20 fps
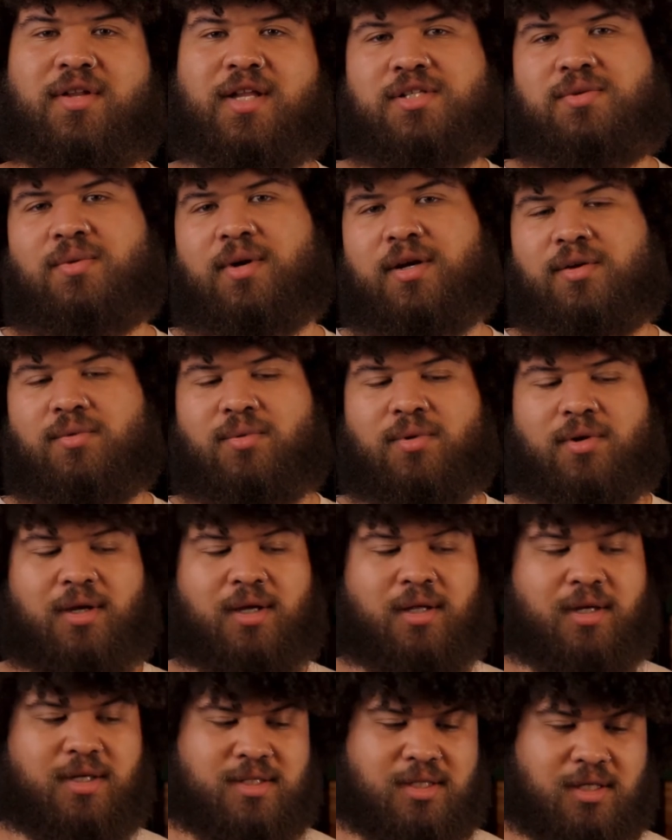That's why you
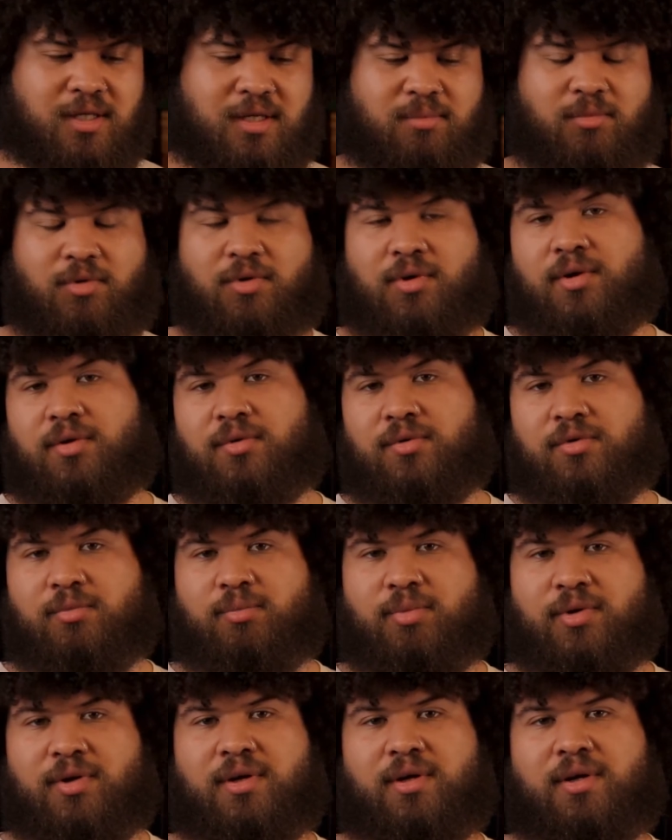work in a team or a
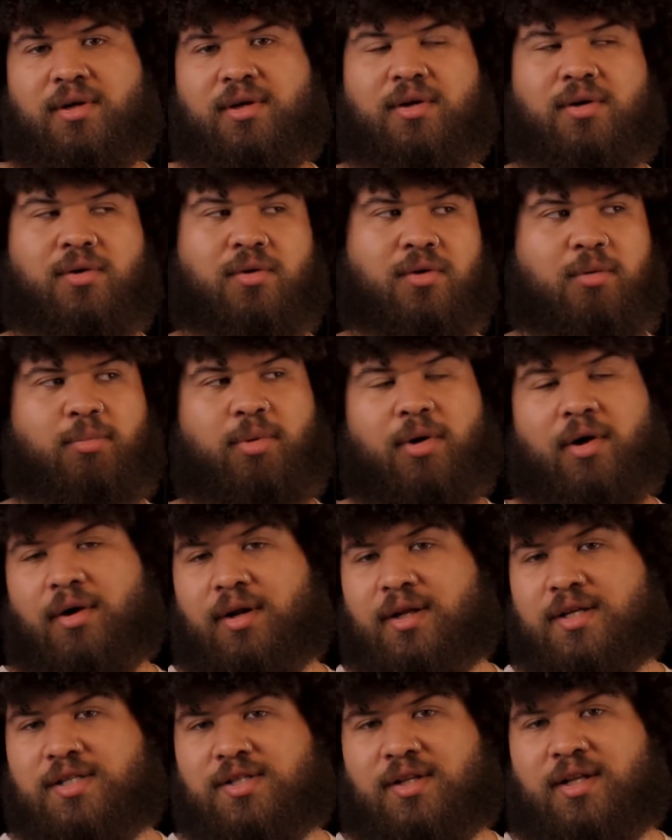group or a
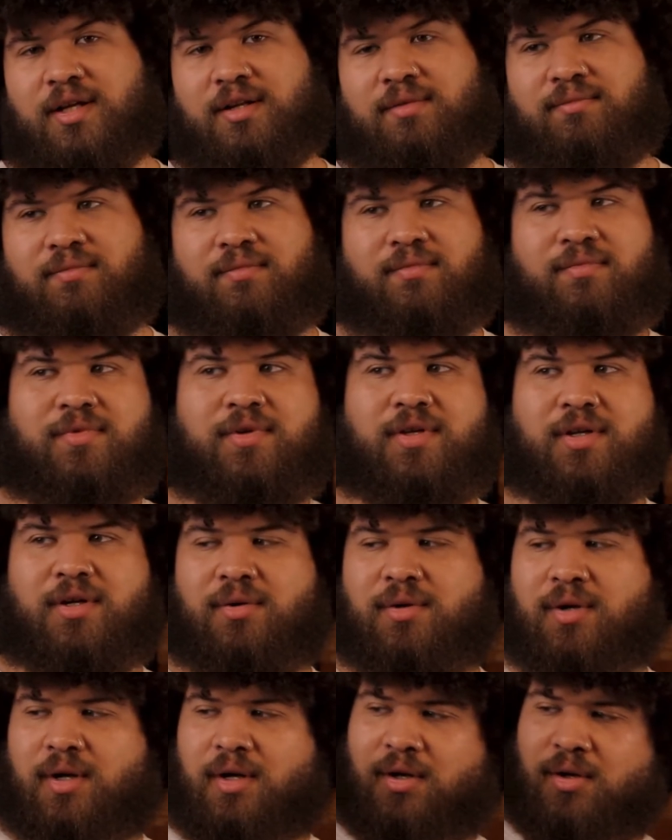party, so that, you
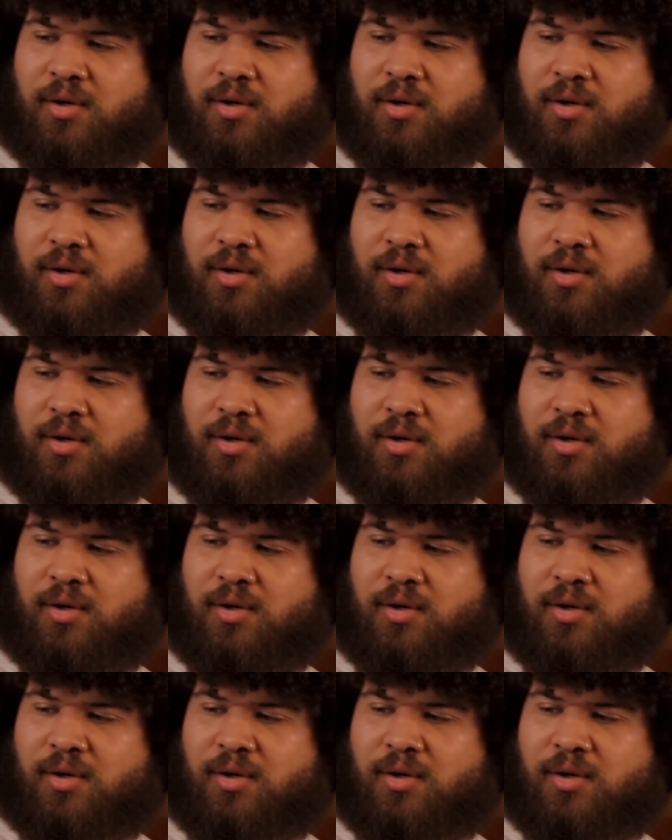know,